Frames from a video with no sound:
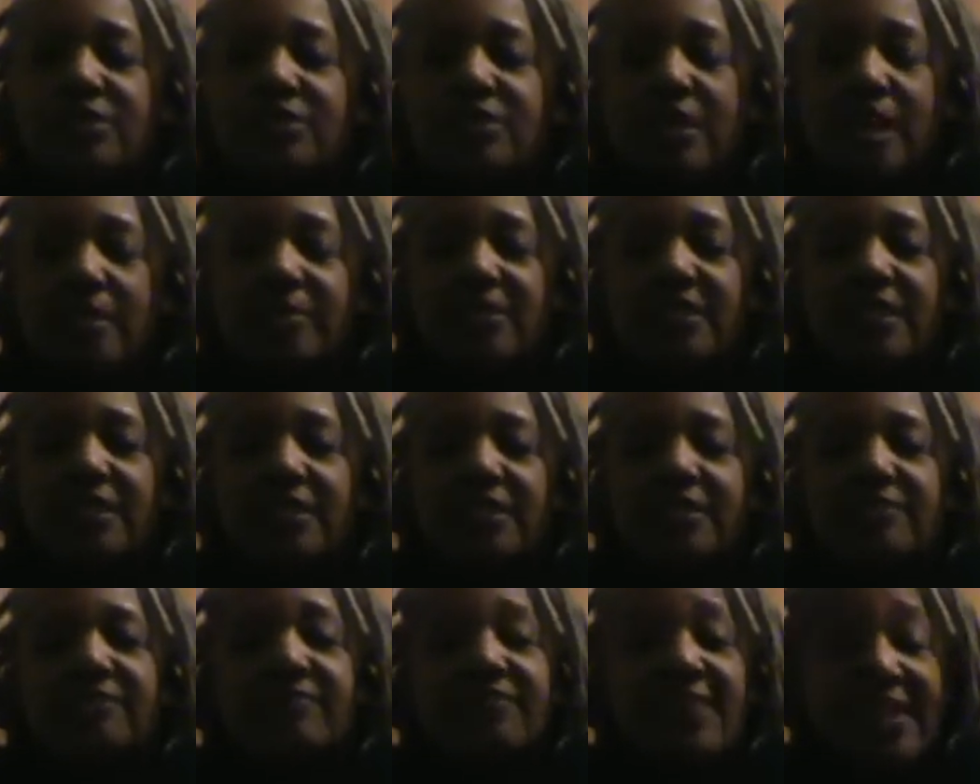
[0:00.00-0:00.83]
Stop the
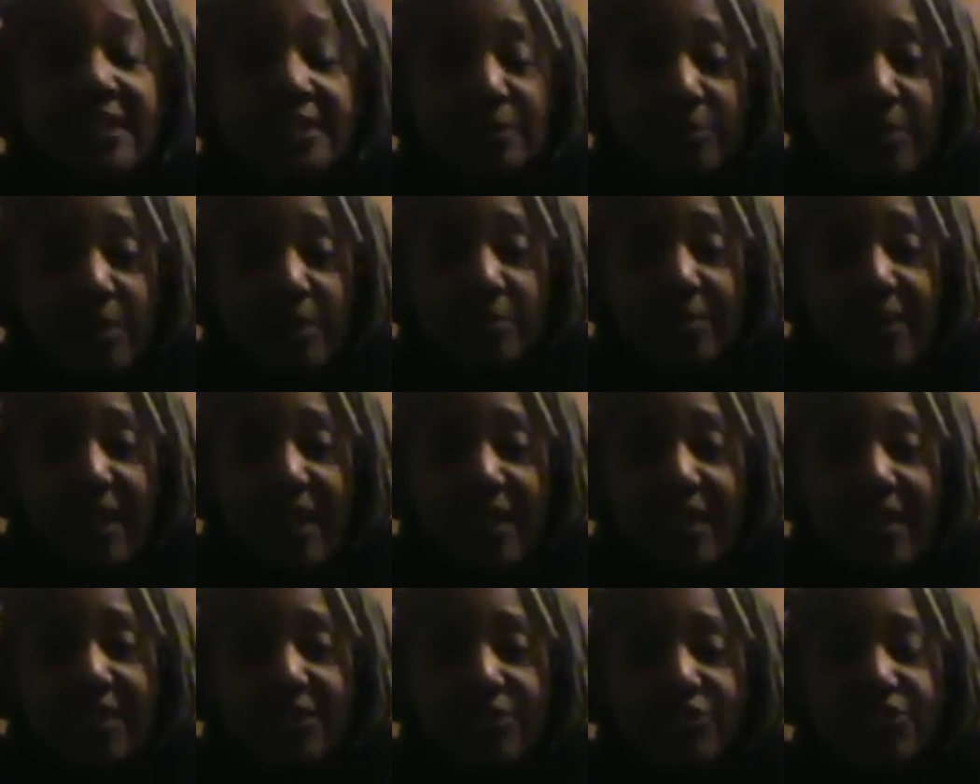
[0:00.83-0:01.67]
Killing Facebook
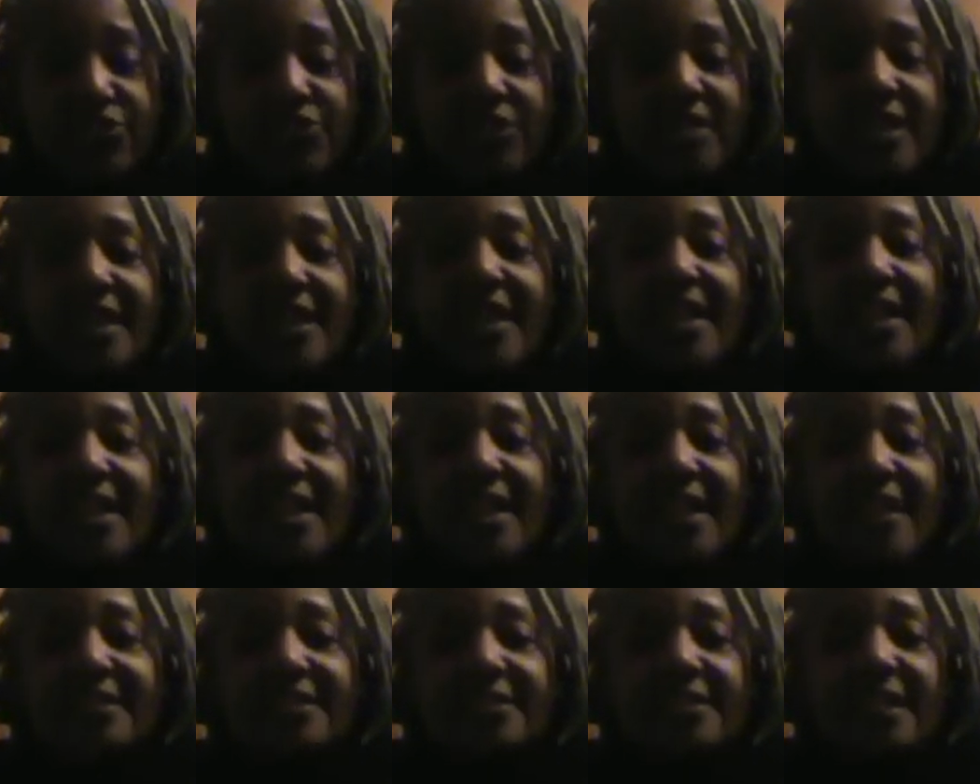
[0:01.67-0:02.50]
page
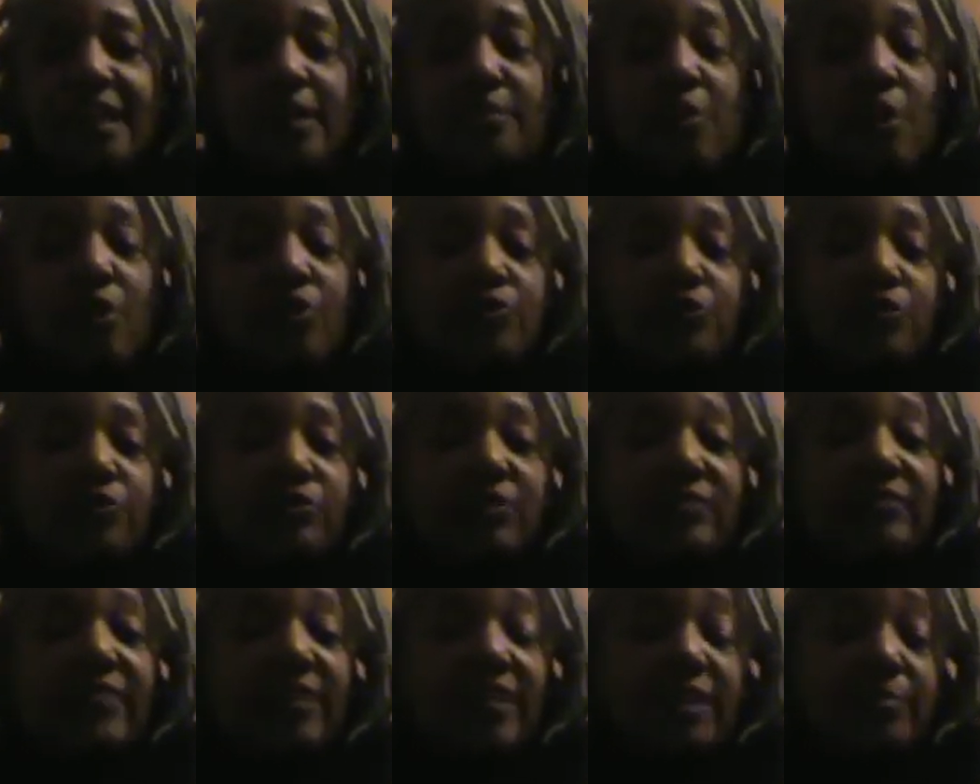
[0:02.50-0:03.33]
and then I'm also
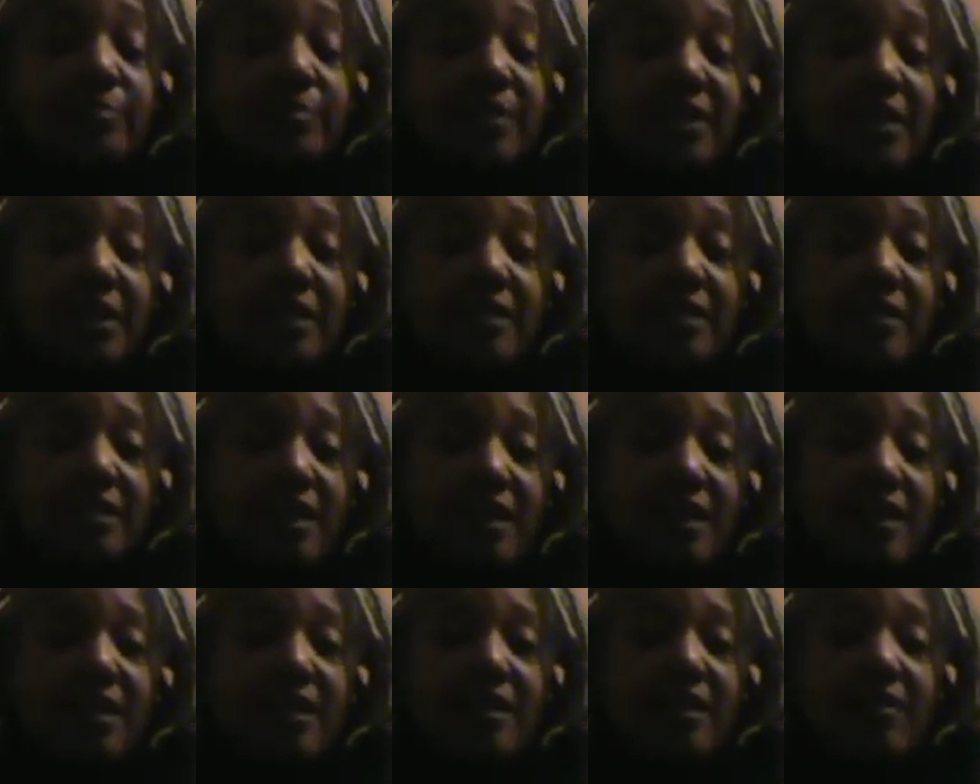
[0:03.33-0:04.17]
developing
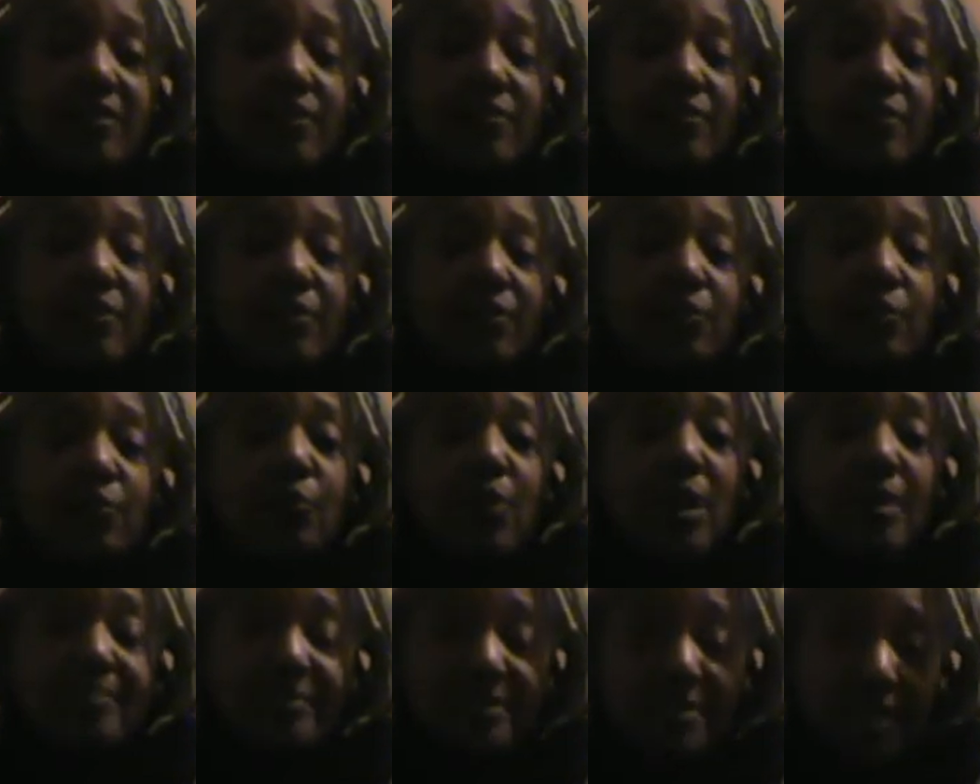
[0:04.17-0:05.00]
uh, their
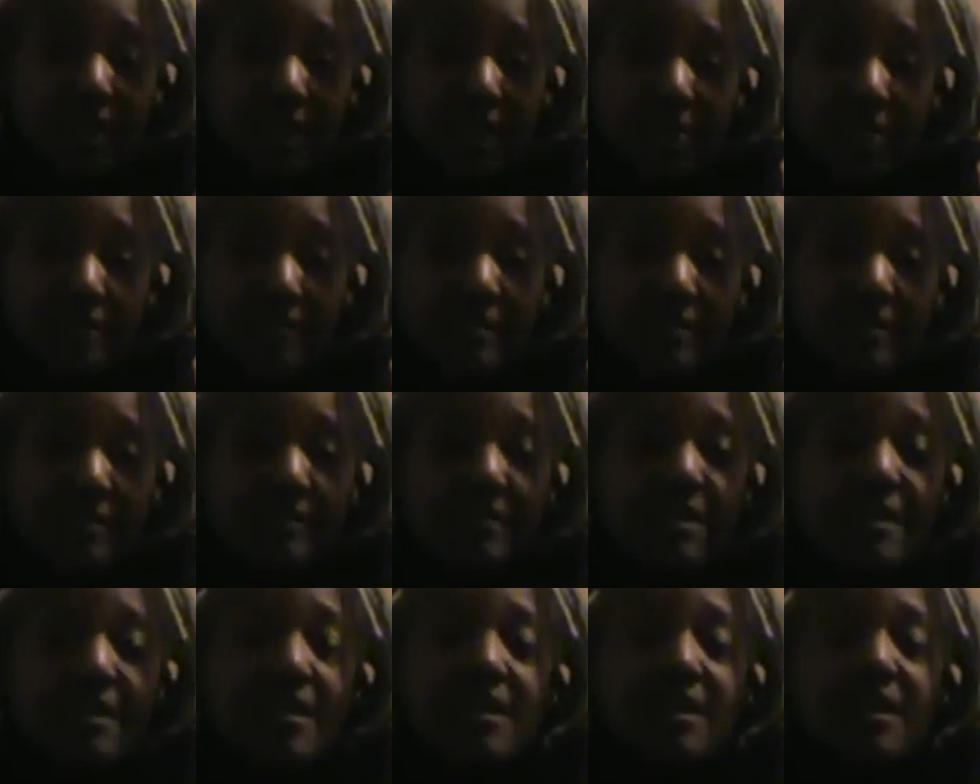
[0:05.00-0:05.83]
websites
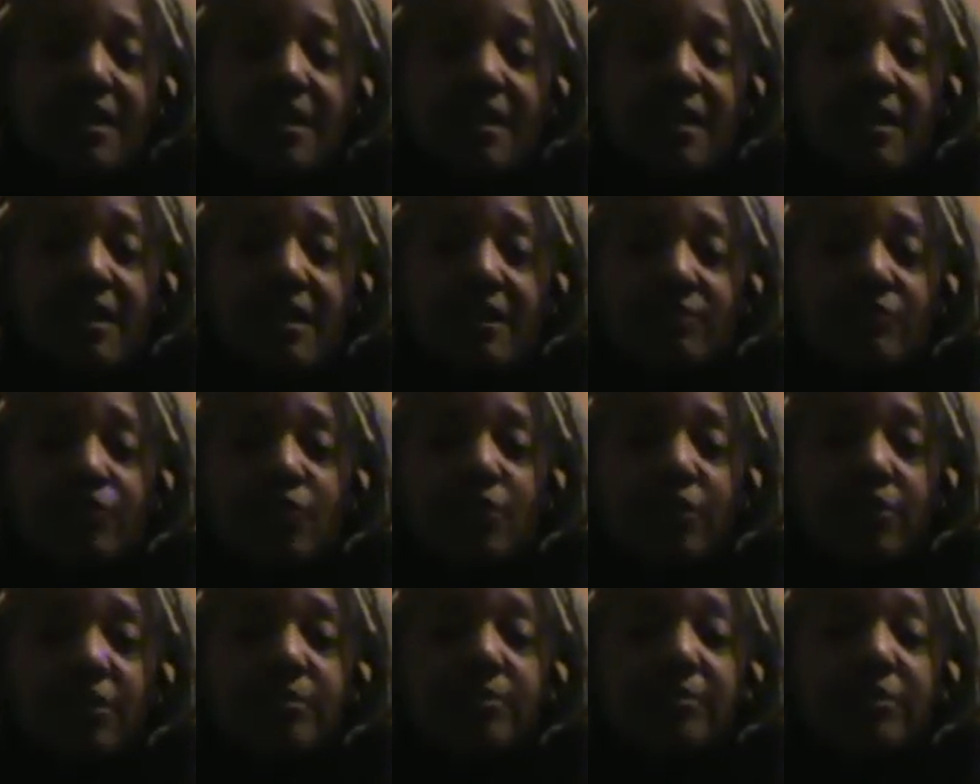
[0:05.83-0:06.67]
uh,
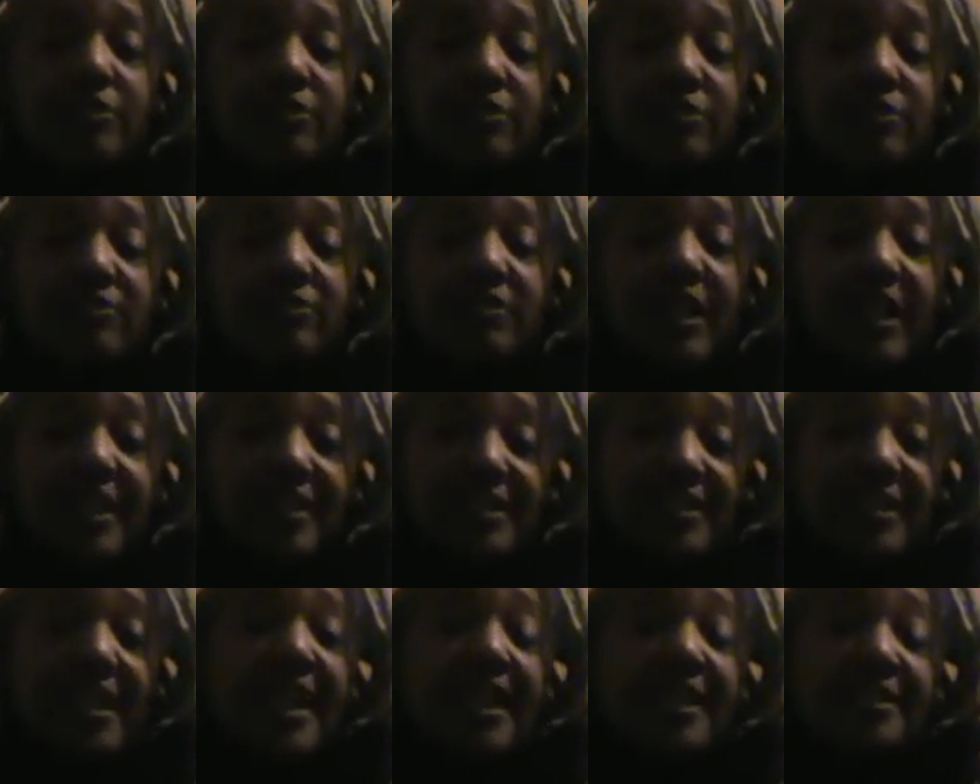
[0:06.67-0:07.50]
for Community
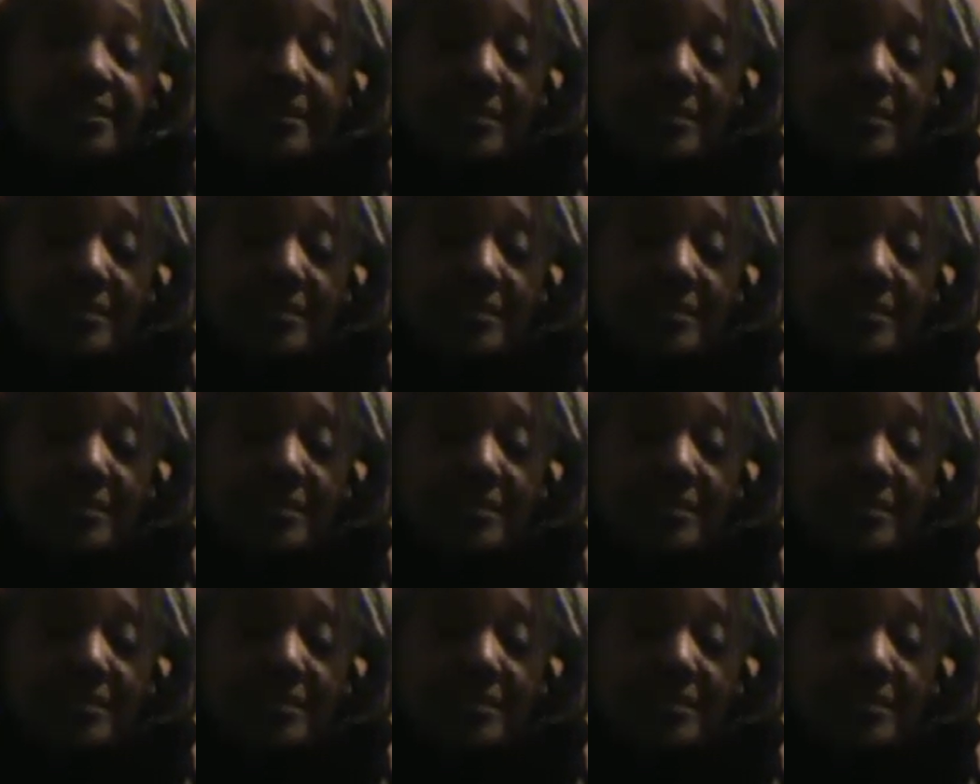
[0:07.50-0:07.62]
United and